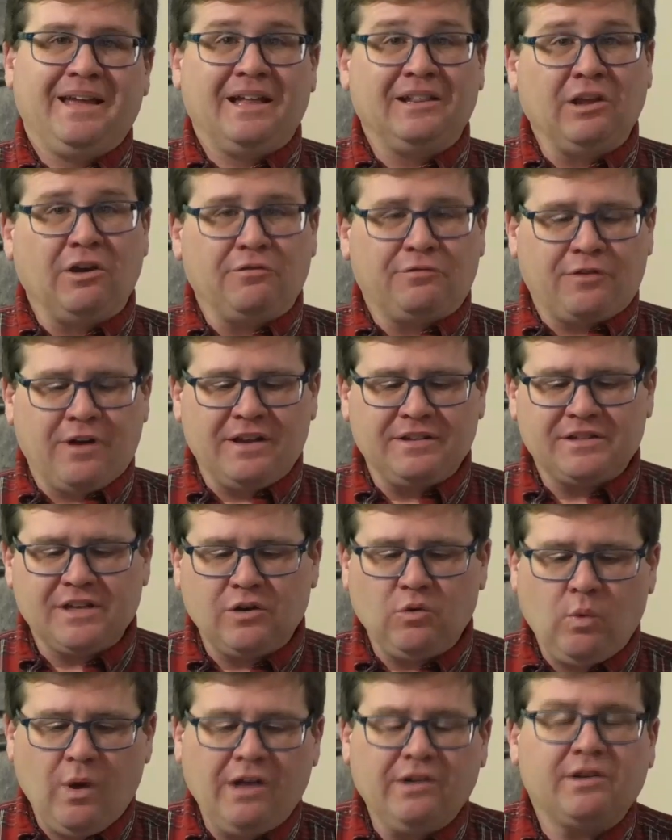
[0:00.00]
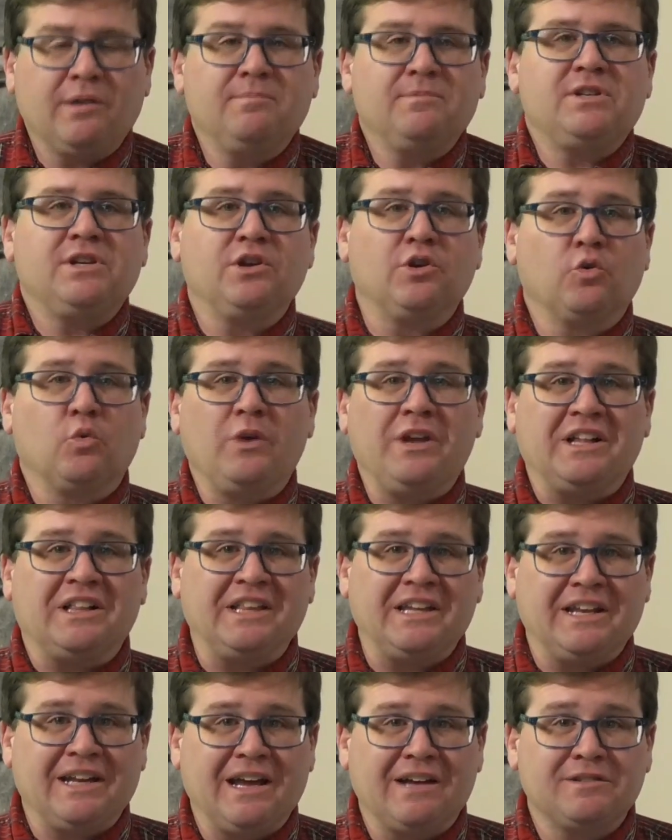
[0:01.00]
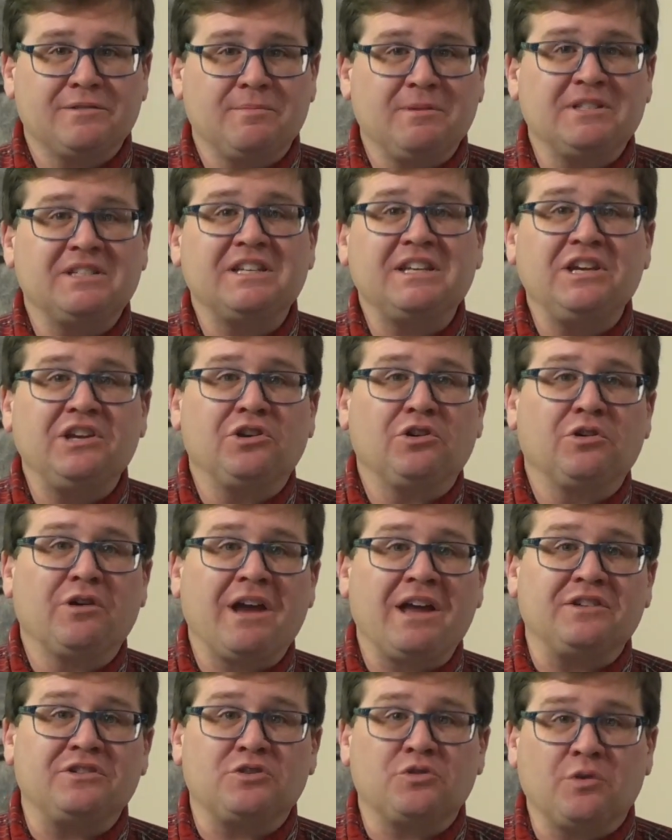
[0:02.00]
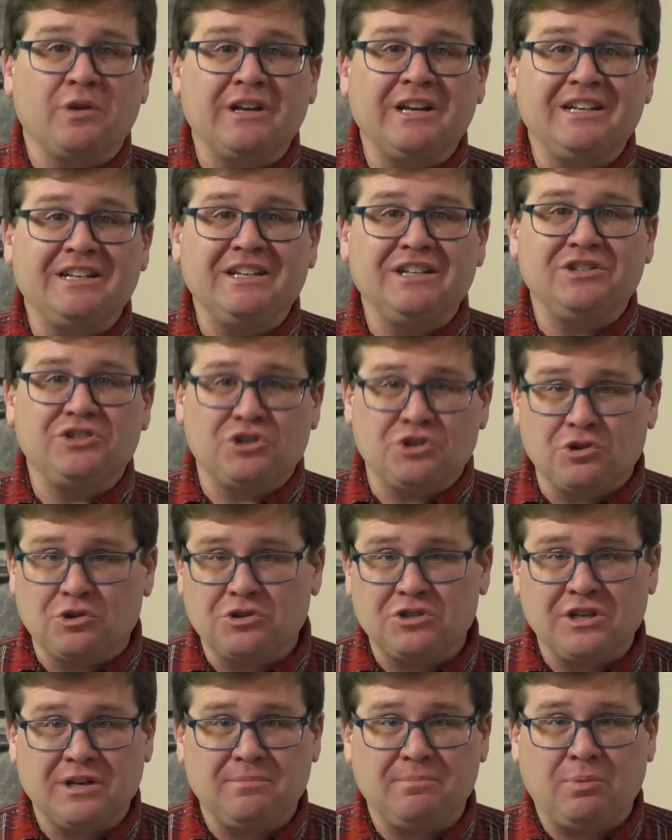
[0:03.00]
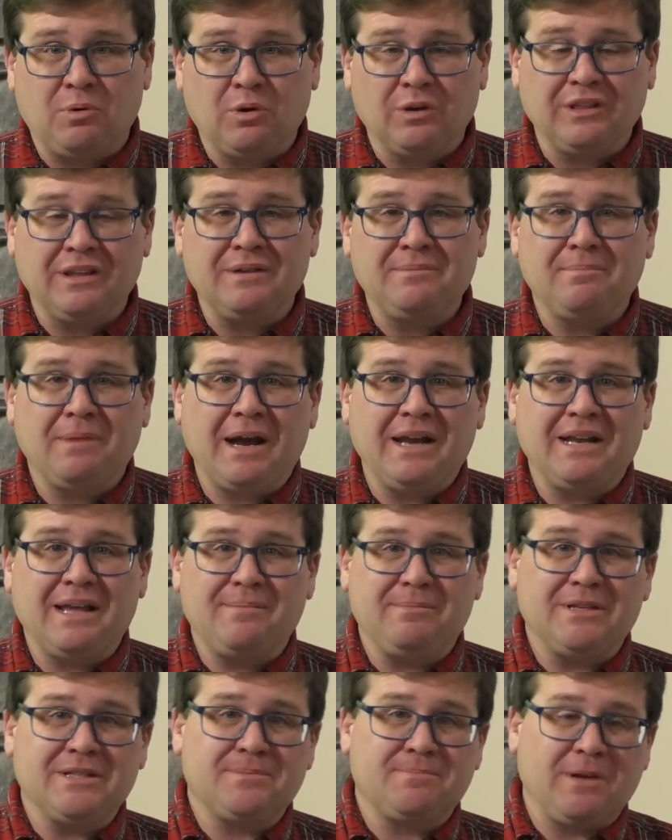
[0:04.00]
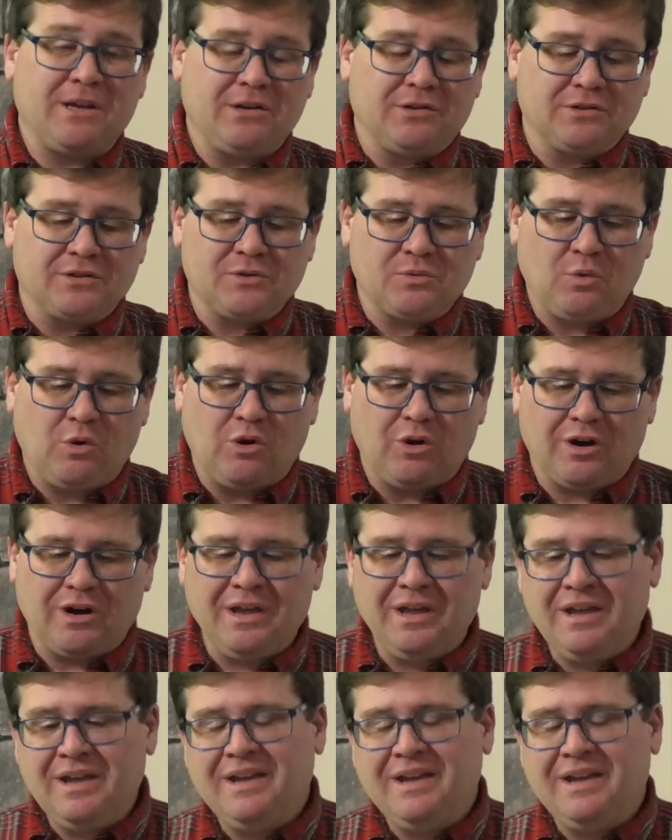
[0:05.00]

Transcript: Hello, friends, and welcome to your weekly announcements here at Trinity Church in Portland. My name is Peter Swore.